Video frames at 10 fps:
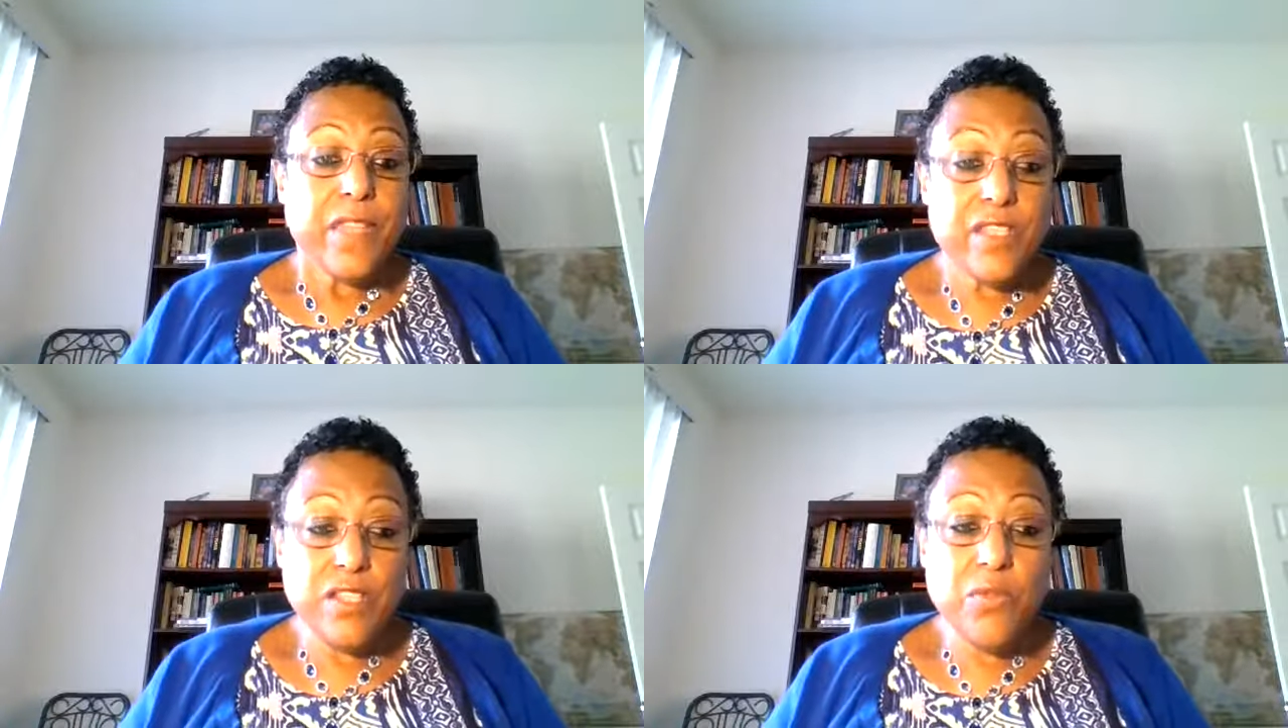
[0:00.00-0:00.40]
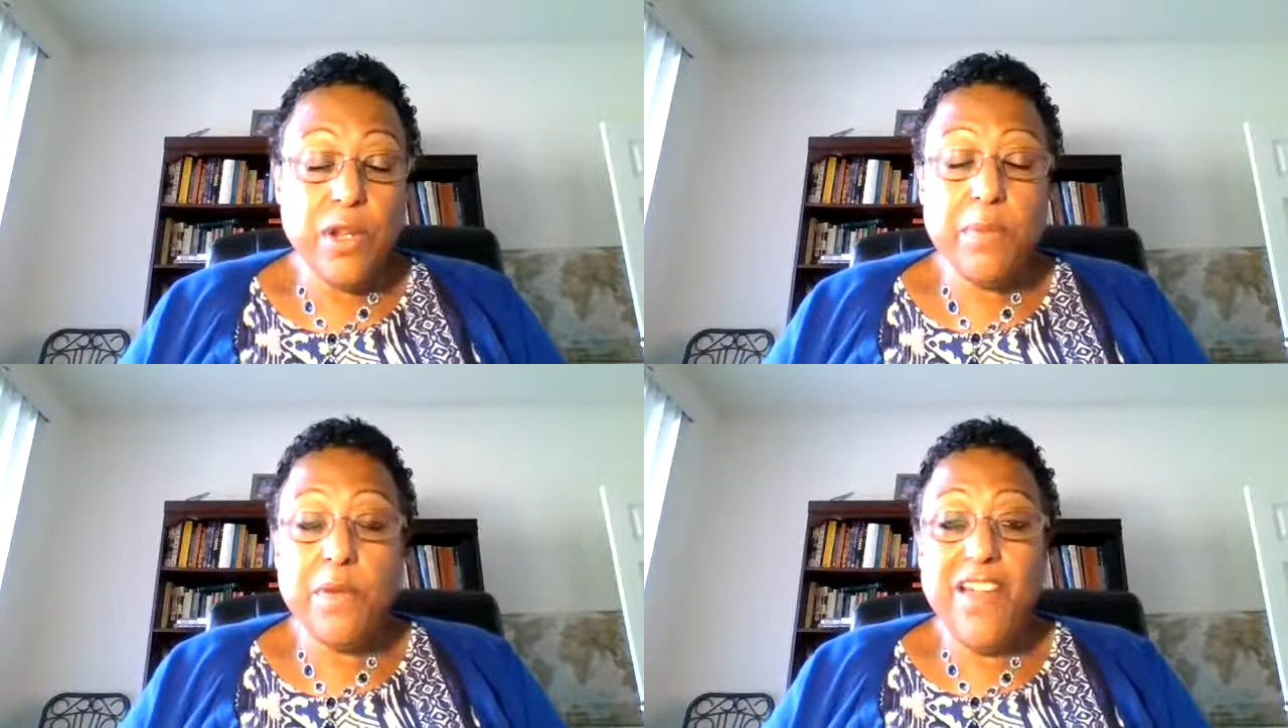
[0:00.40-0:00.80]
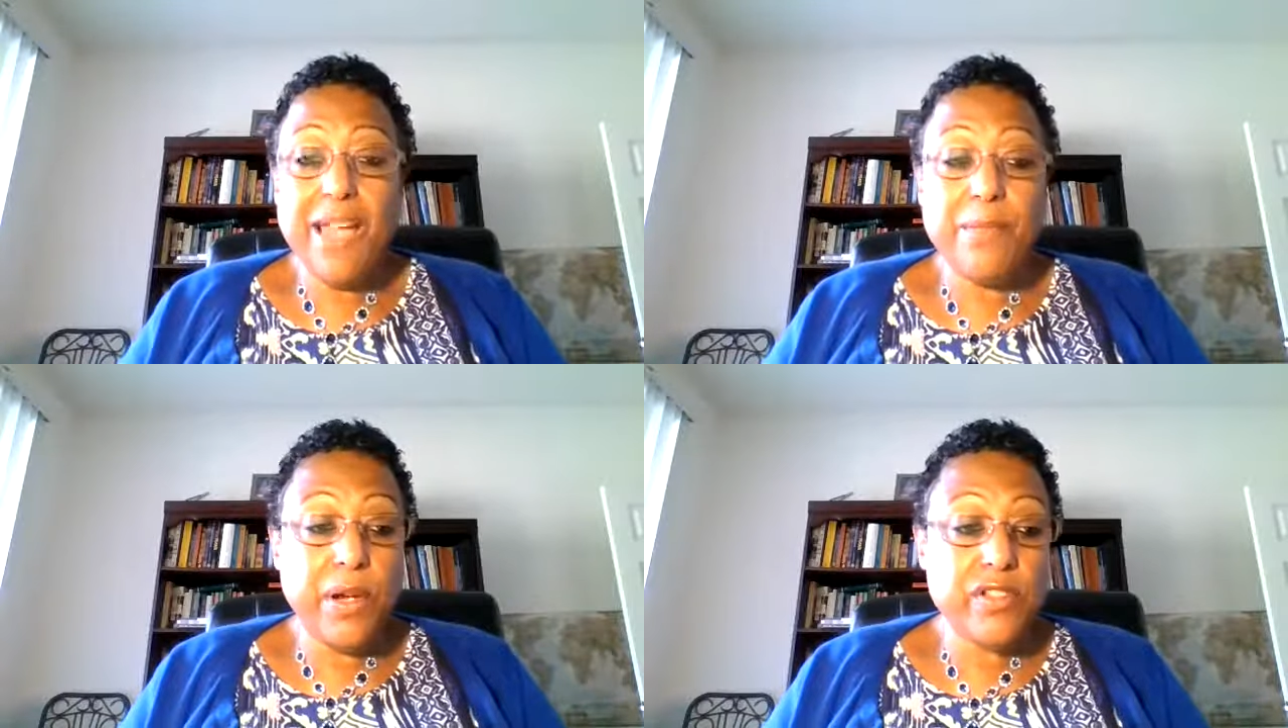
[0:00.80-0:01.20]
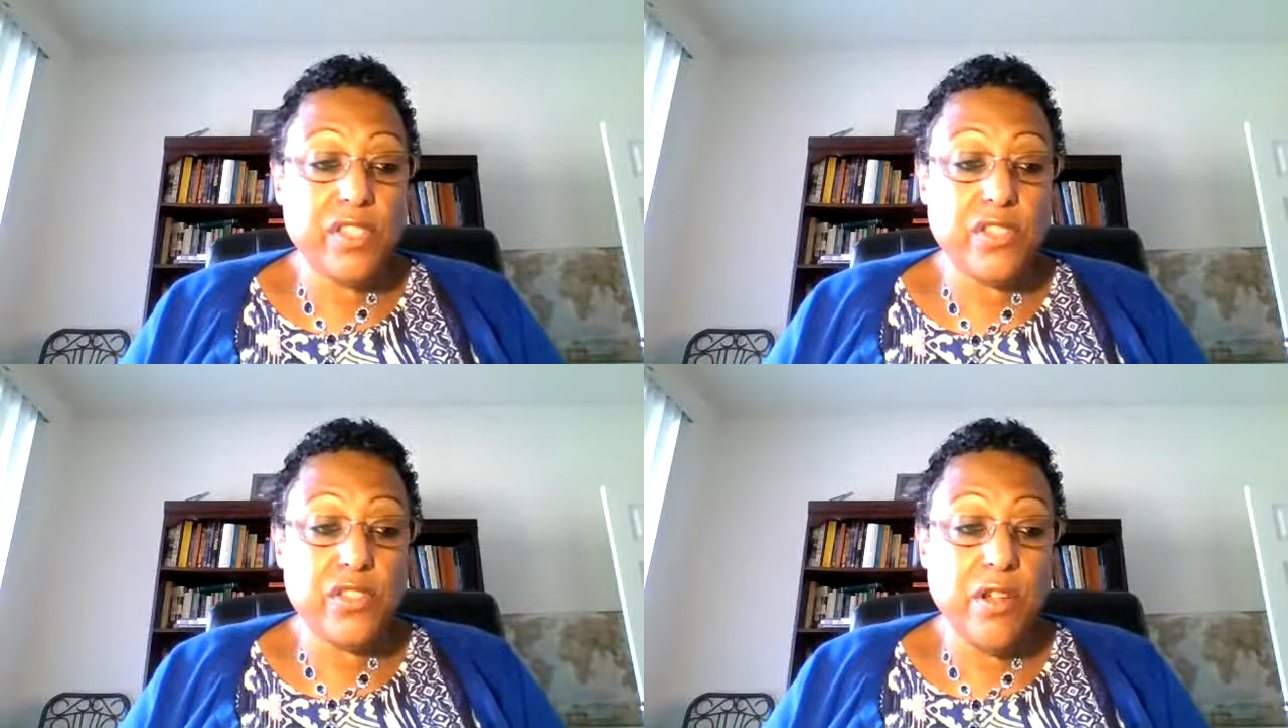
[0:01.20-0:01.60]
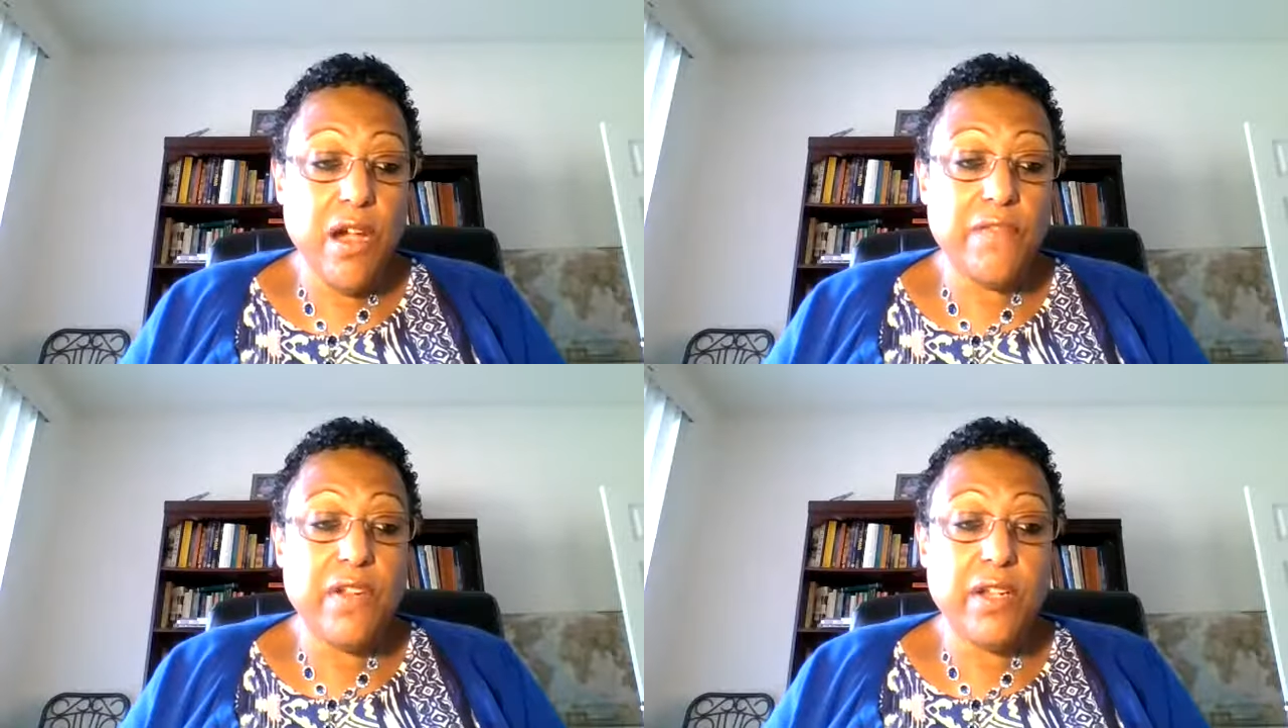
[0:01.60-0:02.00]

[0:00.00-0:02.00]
So you want to provide bonuses to your offer.